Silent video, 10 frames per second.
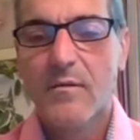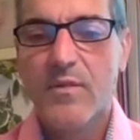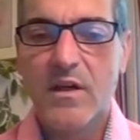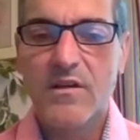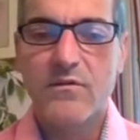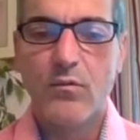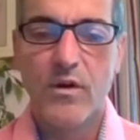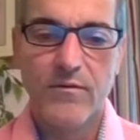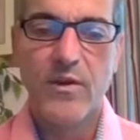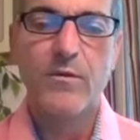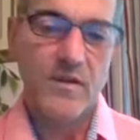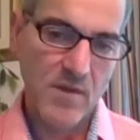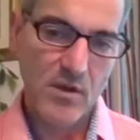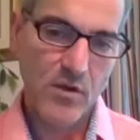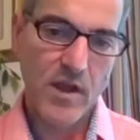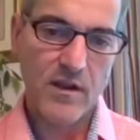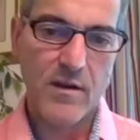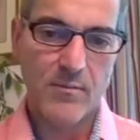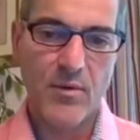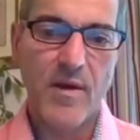Because what if their email got
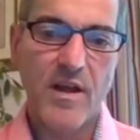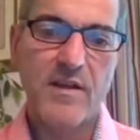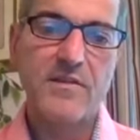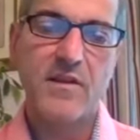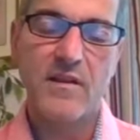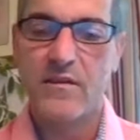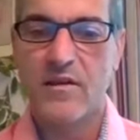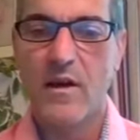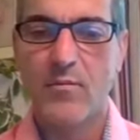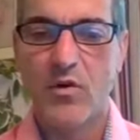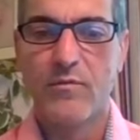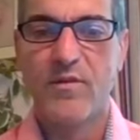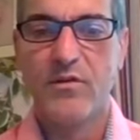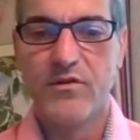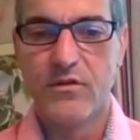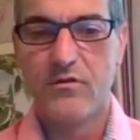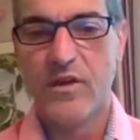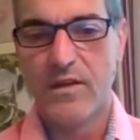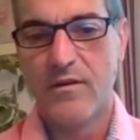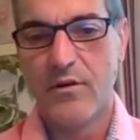compromised and the cyber criminals are
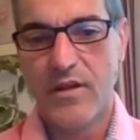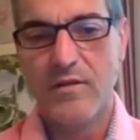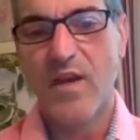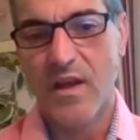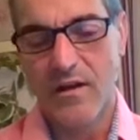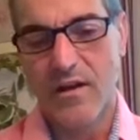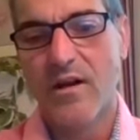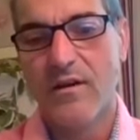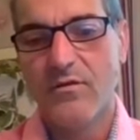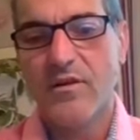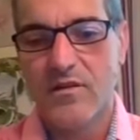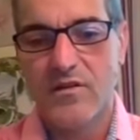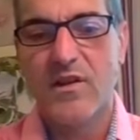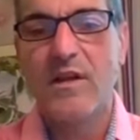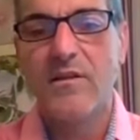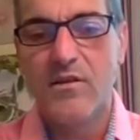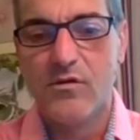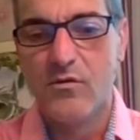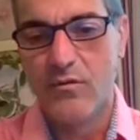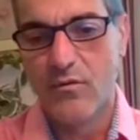using their email account to send
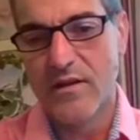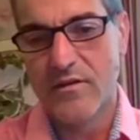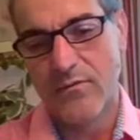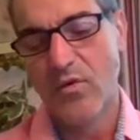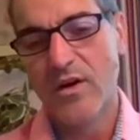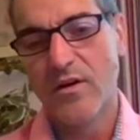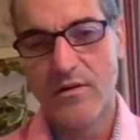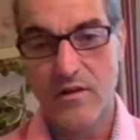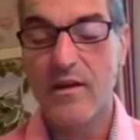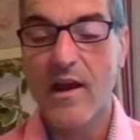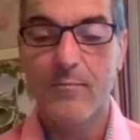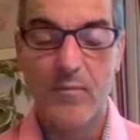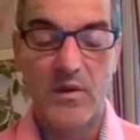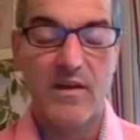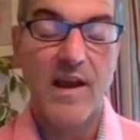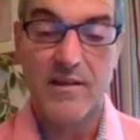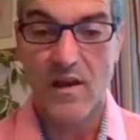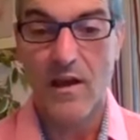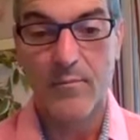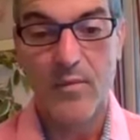you the ransomware? It can happen, it has
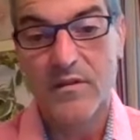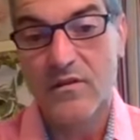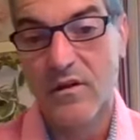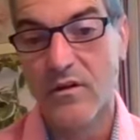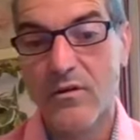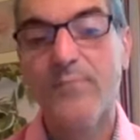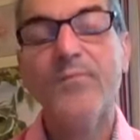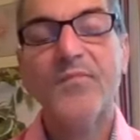happened. So